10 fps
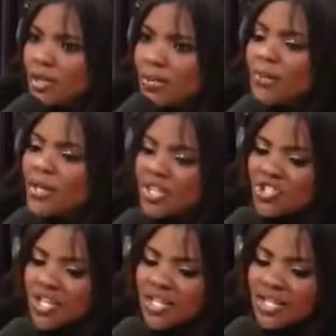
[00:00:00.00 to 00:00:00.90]
But because
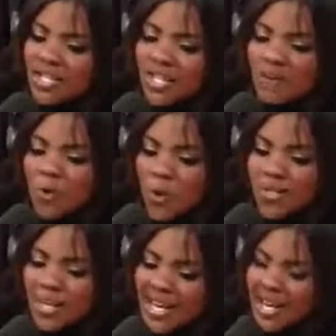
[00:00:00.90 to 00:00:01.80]
Jay-Z is now focused
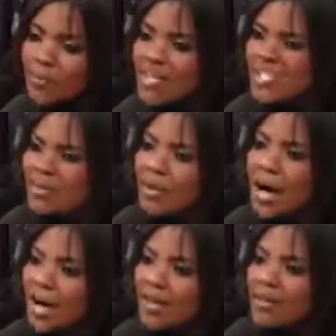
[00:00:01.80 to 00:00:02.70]
on getting a piece of the pie,